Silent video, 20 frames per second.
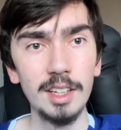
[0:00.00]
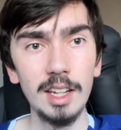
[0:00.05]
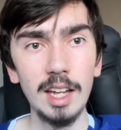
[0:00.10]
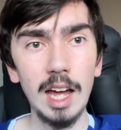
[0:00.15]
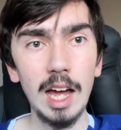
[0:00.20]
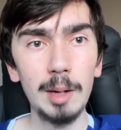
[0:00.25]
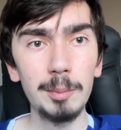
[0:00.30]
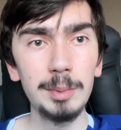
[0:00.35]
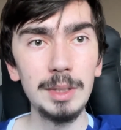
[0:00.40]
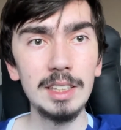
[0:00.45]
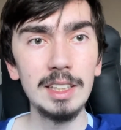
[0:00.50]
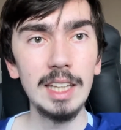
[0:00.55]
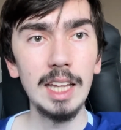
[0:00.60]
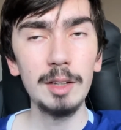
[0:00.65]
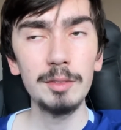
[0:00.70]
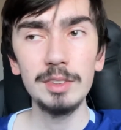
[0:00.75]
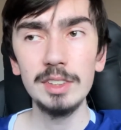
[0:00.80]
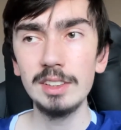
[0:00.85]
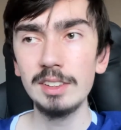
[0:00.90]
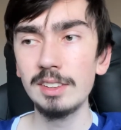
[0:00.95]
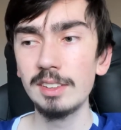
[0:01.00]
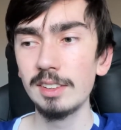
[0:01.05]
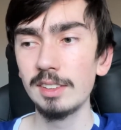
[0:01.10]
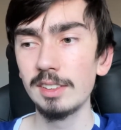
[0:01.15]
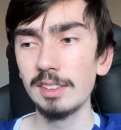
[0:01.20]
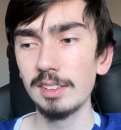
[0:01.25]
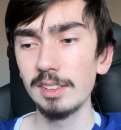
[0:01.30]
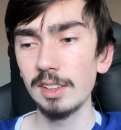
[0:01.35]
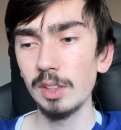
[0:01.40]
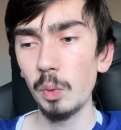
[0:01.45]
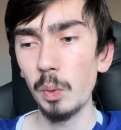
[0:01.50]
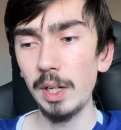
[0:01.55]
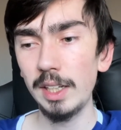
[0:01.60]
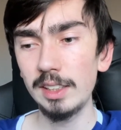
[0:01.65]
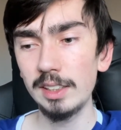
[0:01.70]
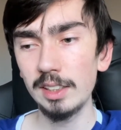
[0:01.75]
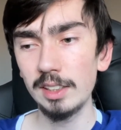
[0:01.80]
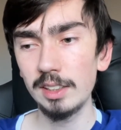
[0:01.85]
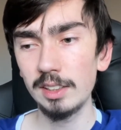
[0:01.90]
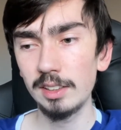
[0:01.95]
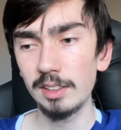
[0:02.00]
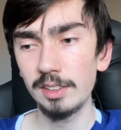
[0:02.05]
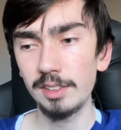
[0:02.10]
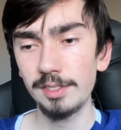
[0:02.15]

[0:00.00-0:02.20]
I've been living quite I